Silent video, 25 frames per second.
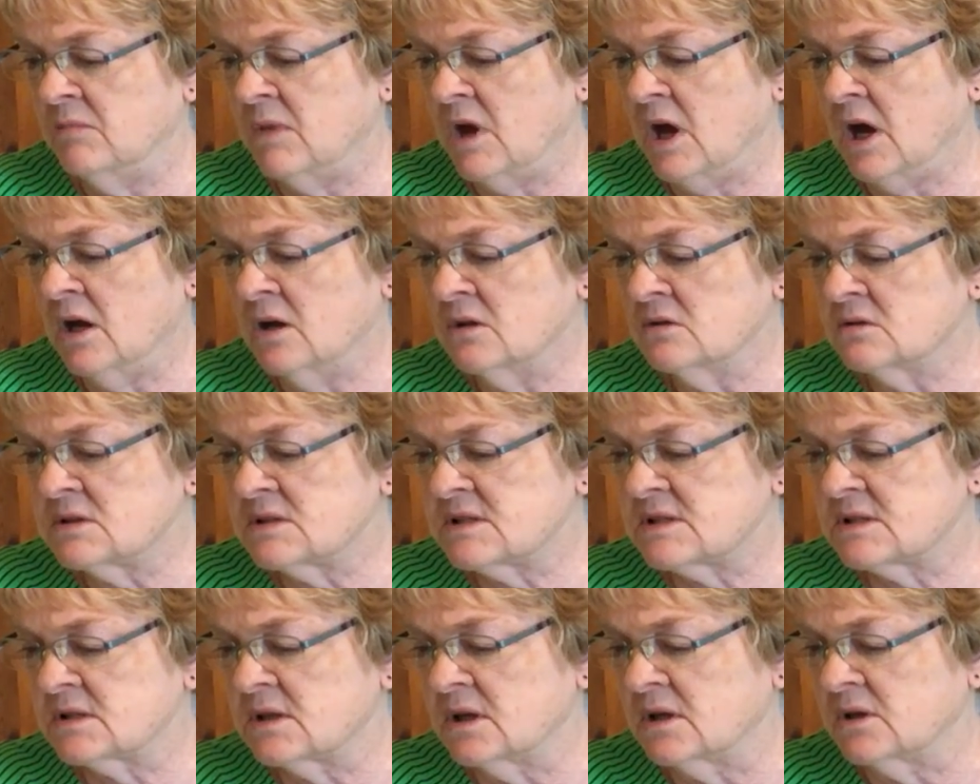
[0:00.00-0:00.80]

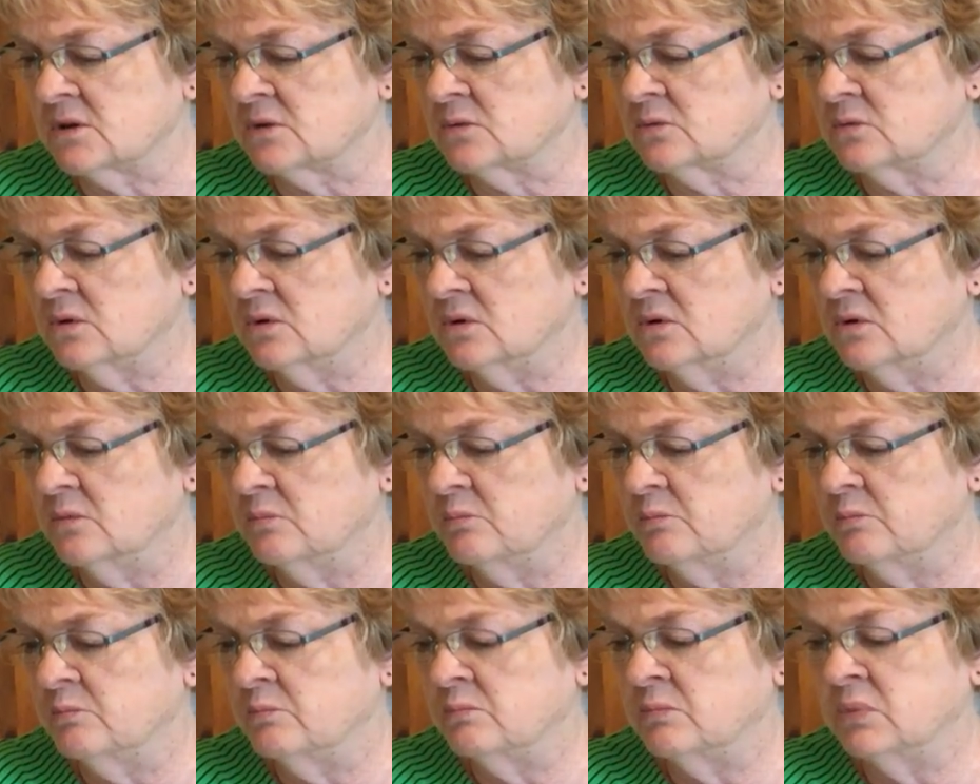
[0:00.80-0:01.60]
Also,
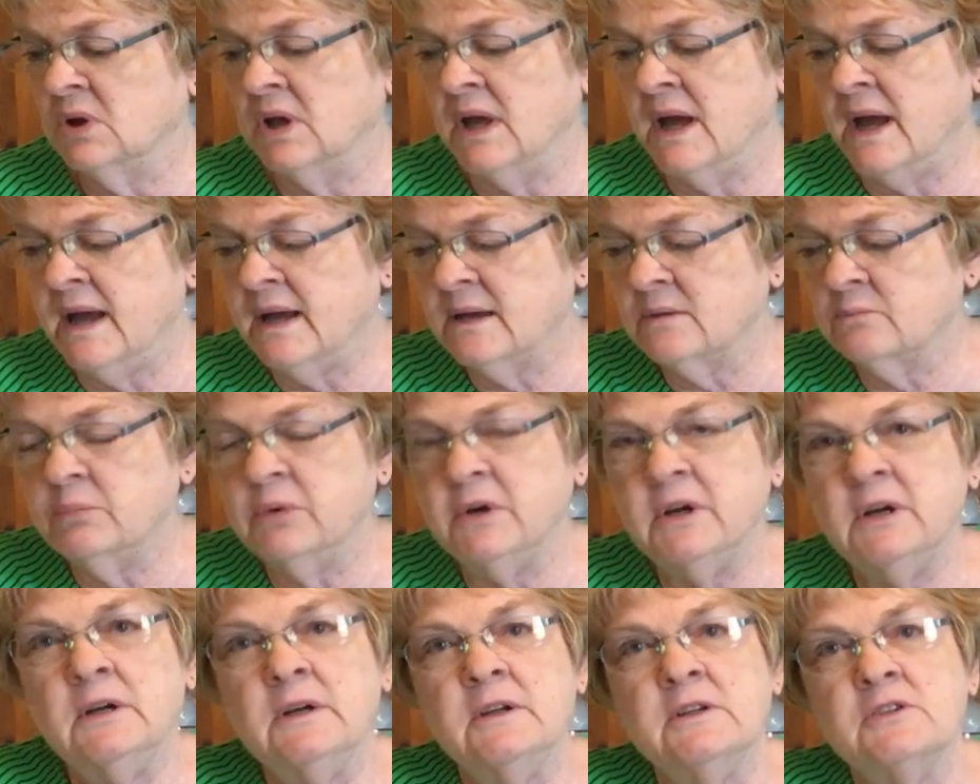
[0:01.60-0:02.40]

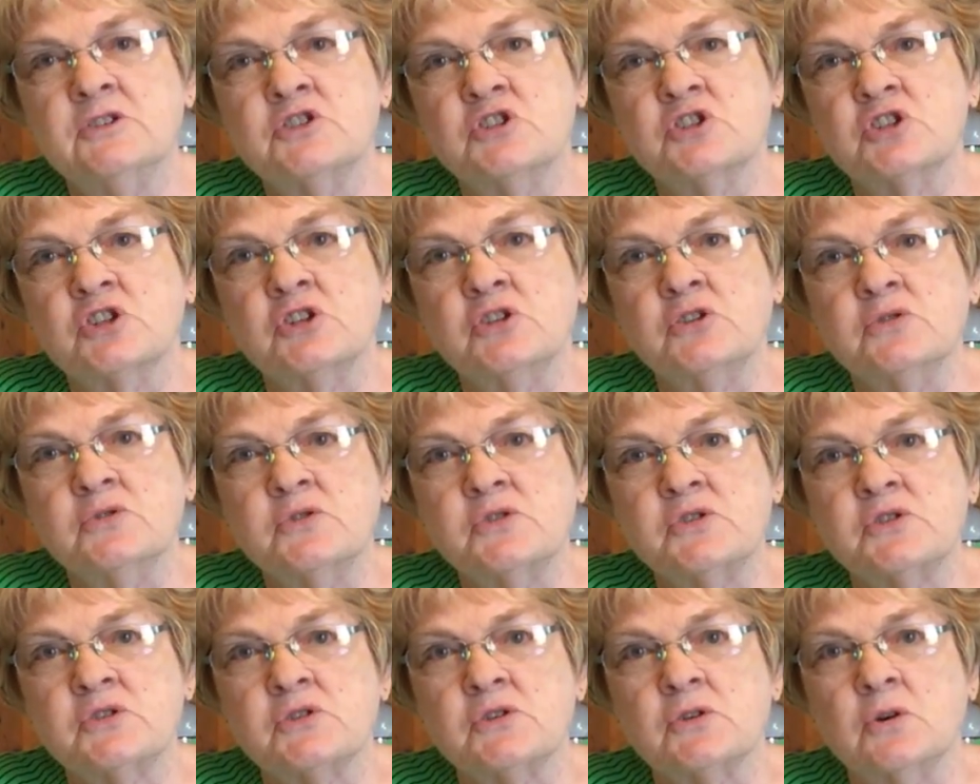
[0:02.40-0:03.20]
blackberry
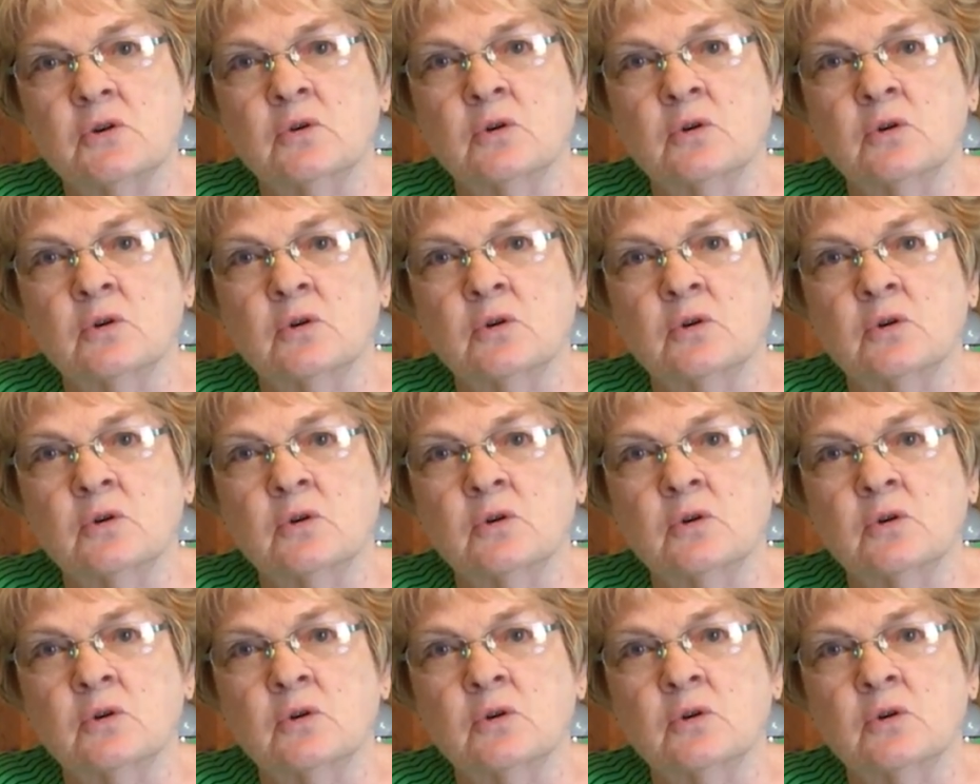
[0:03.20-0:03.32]
juice